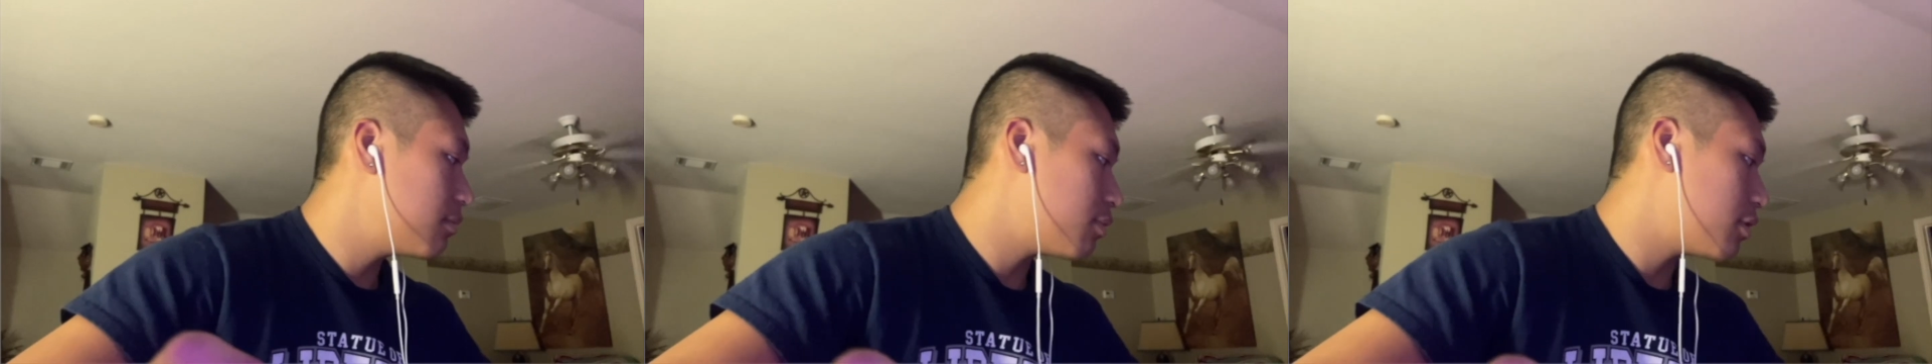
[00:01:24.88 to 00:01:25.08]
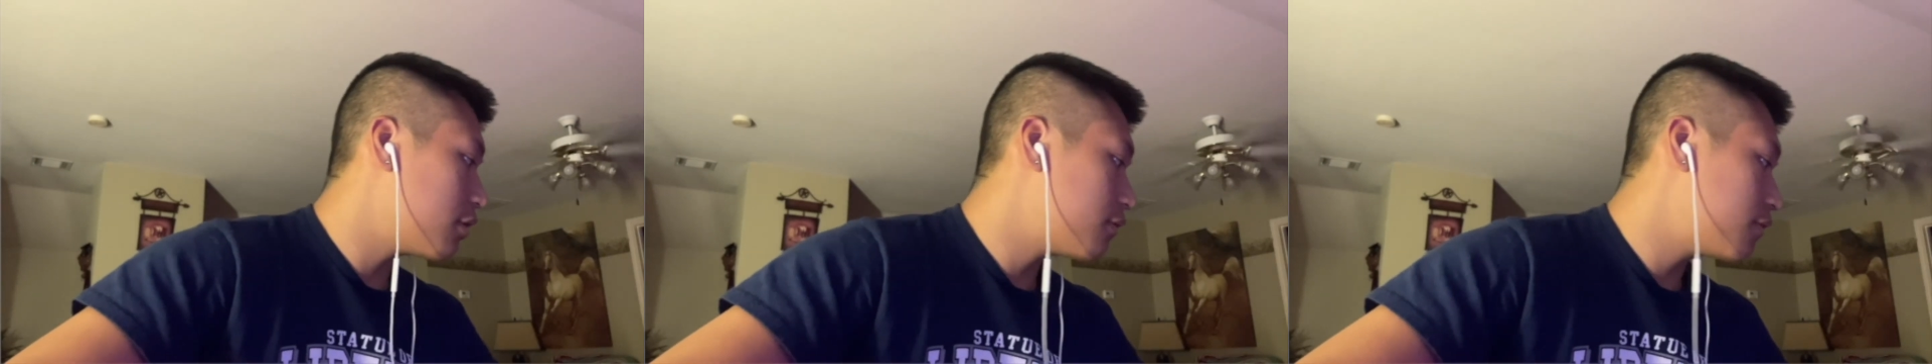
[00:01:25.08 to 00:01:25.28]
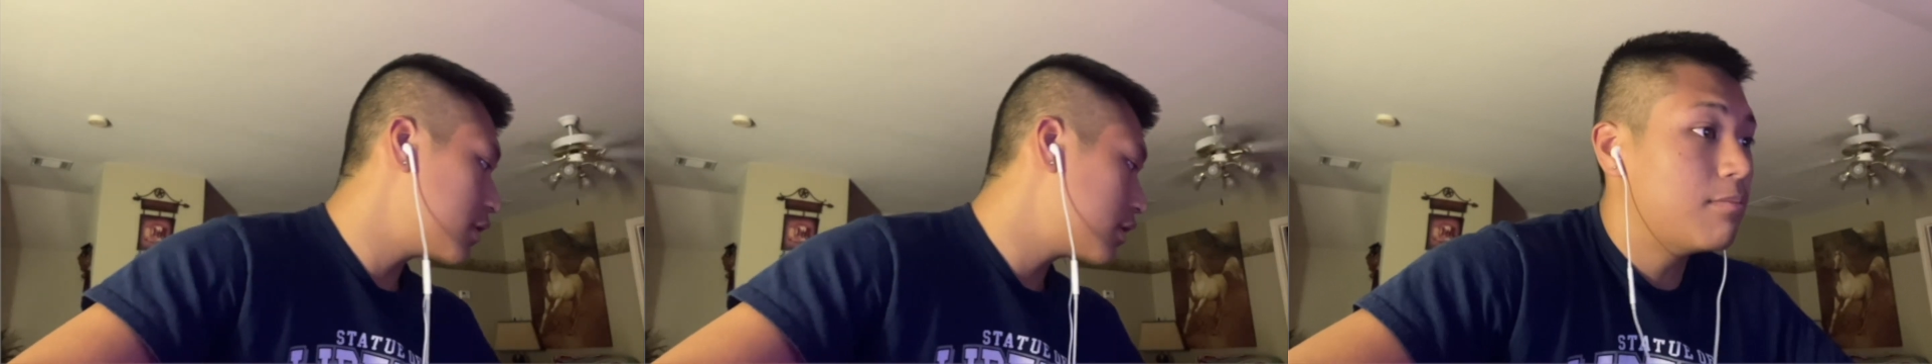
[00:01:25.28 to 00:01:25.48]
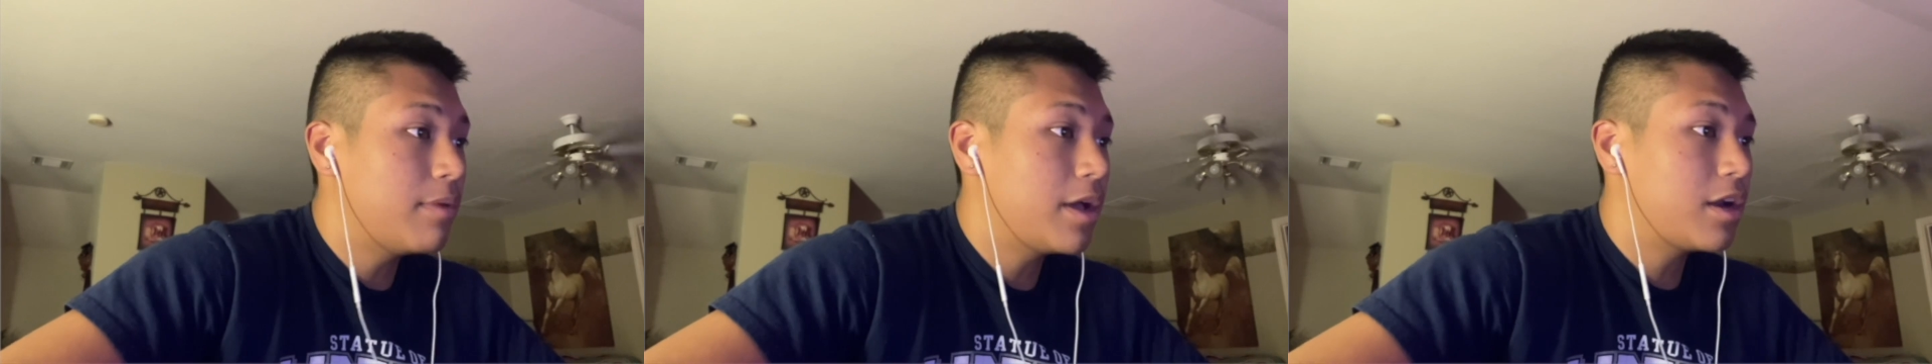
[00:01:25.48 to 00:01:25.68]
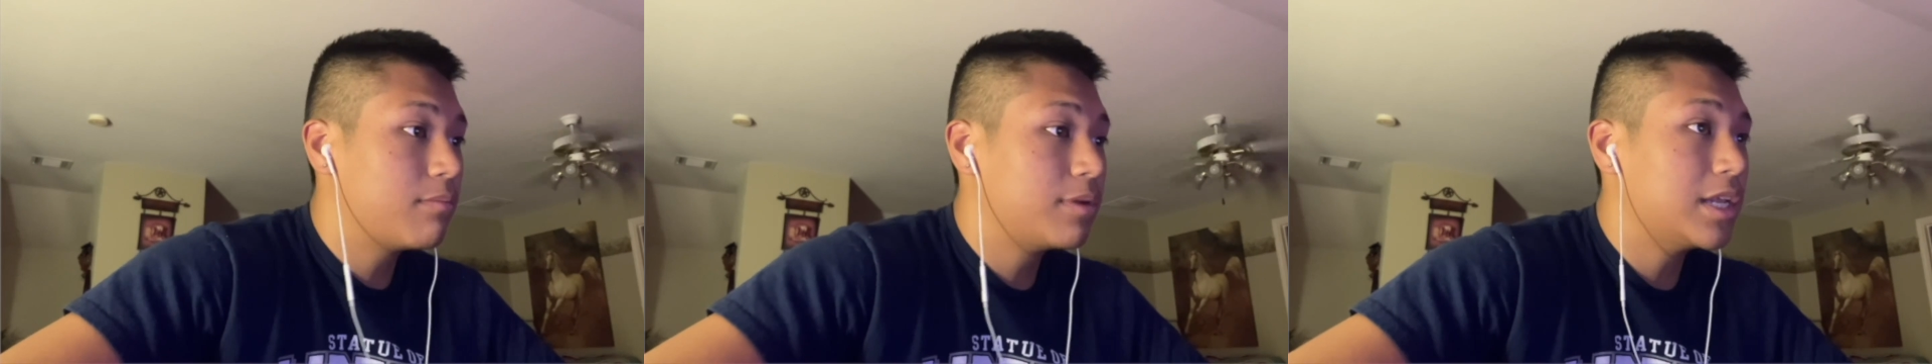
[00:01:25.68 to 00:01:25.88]
Perfect.
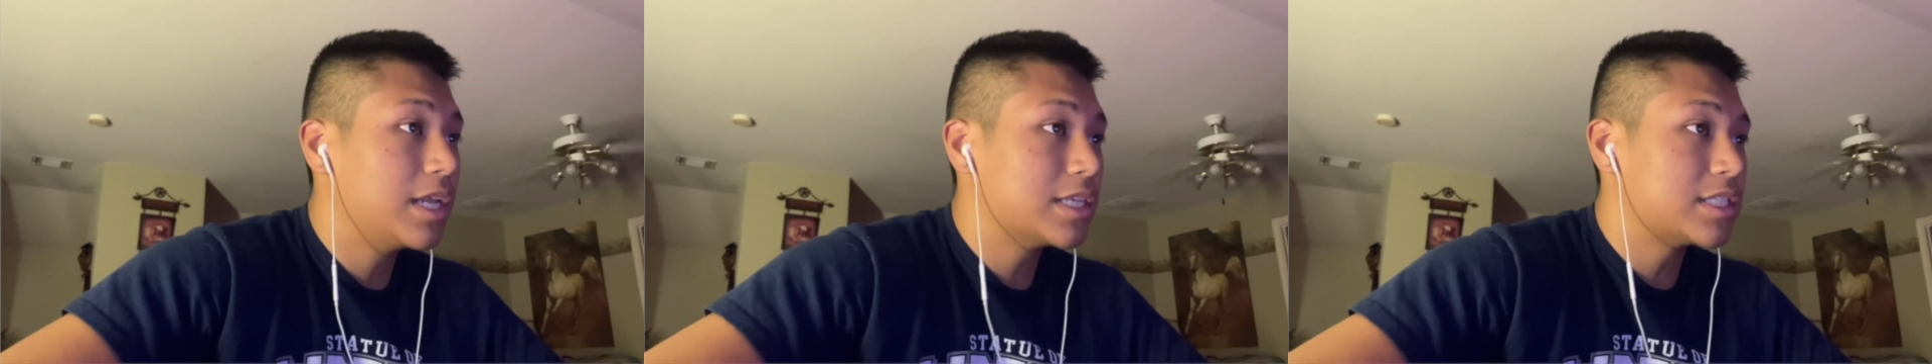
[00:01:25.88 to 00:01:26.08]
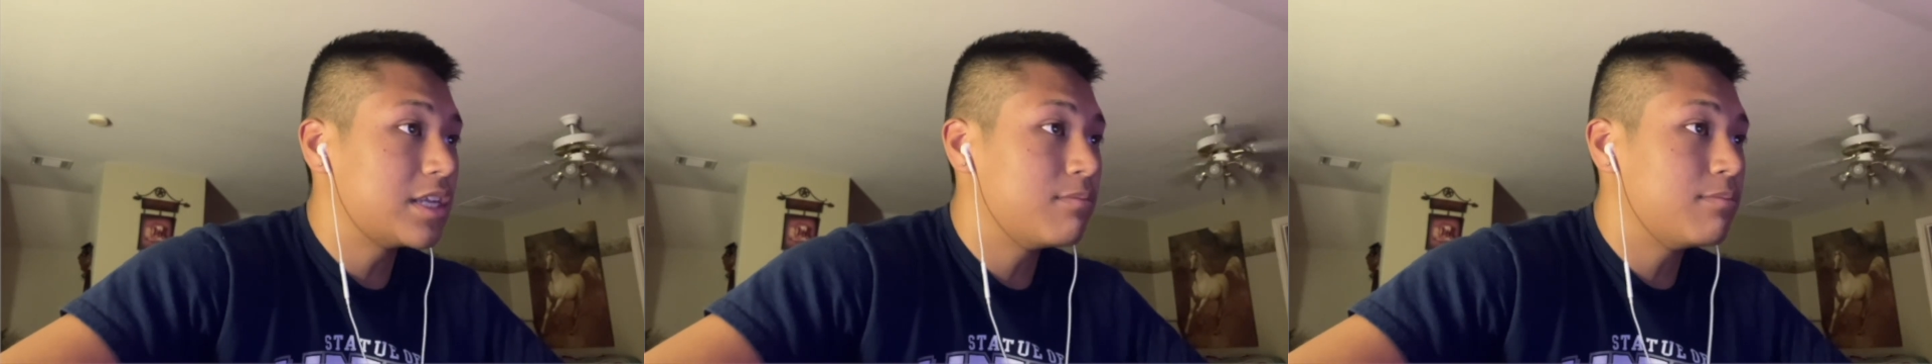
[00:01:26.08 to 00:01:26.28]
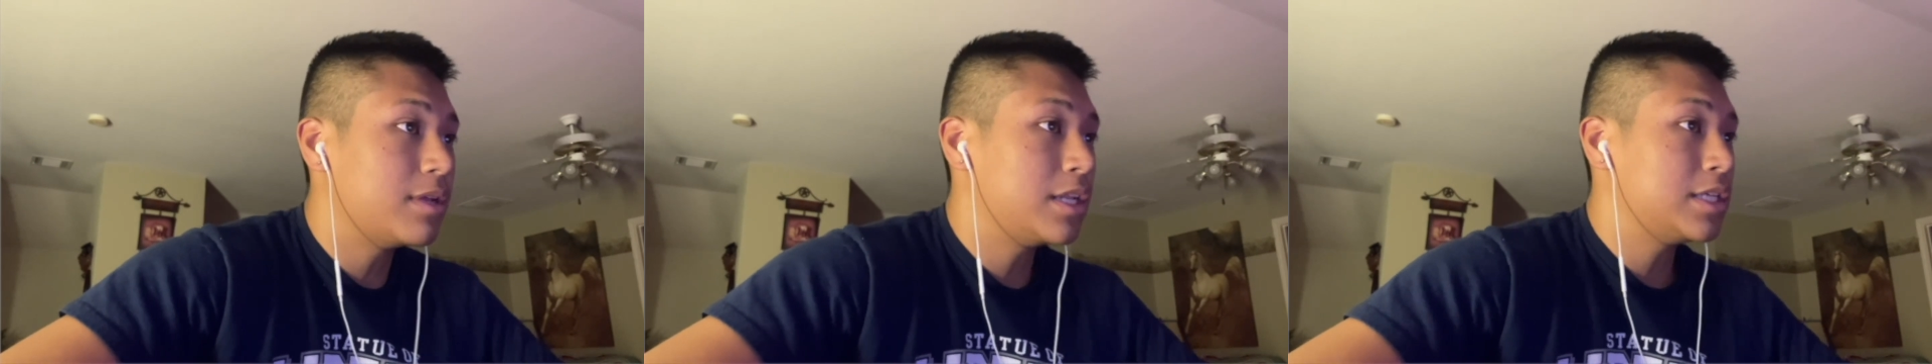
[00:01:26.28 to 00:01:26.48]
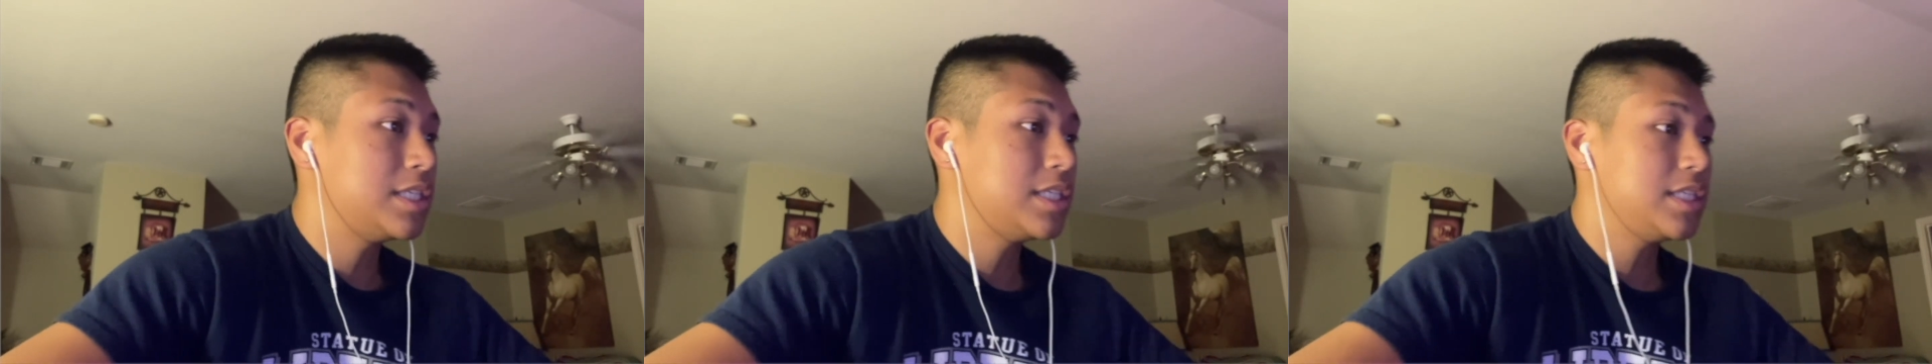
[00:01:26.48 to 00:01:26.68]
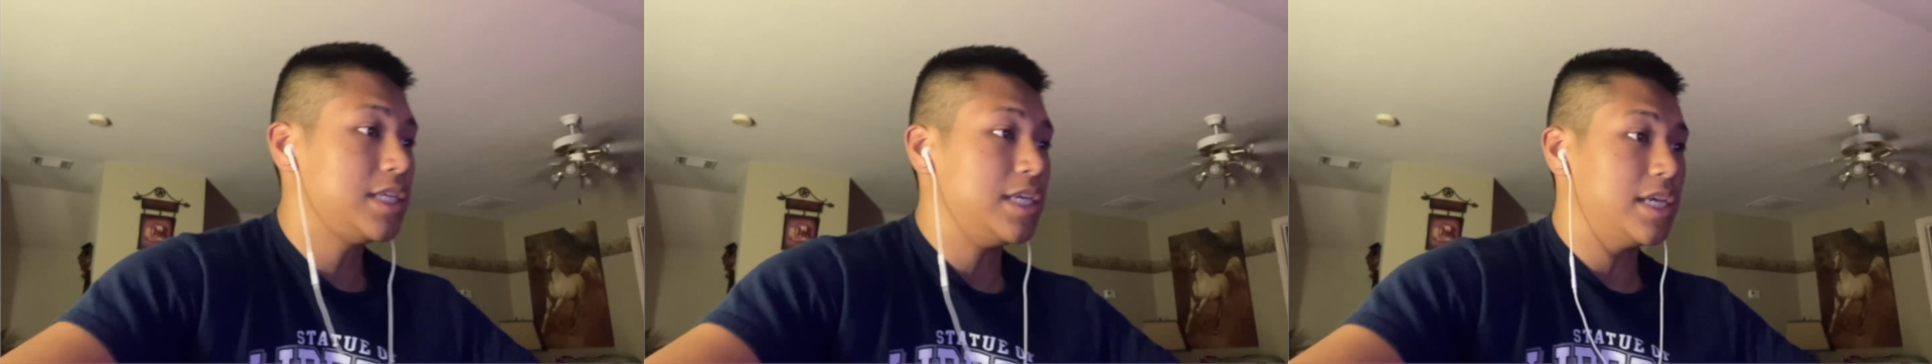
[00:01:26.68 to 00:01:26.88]
Better be less than a minute.
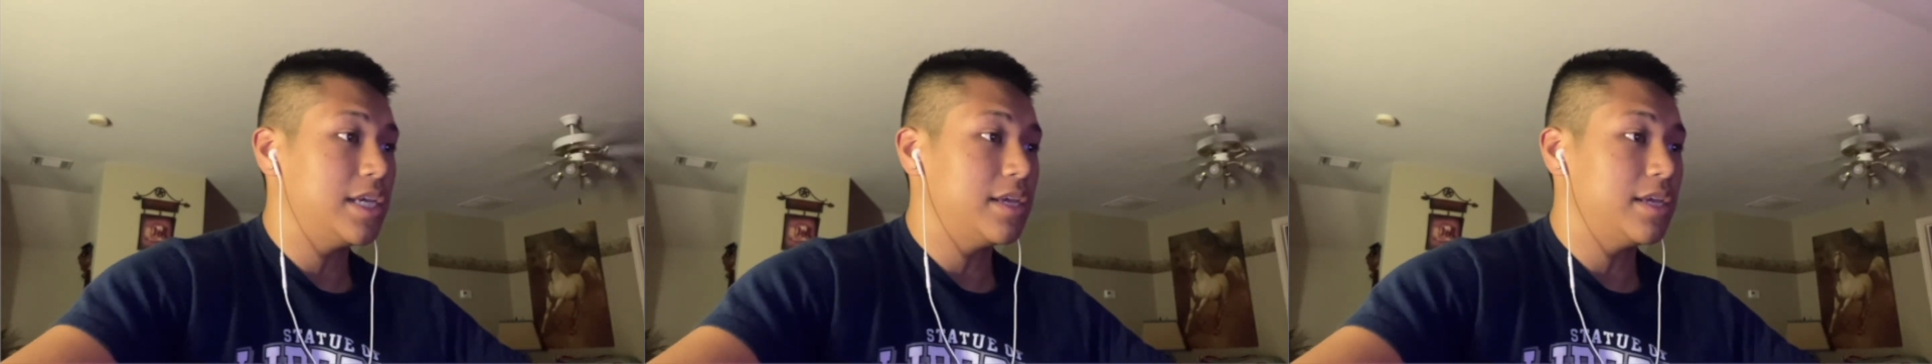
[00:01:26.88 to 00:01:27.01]
She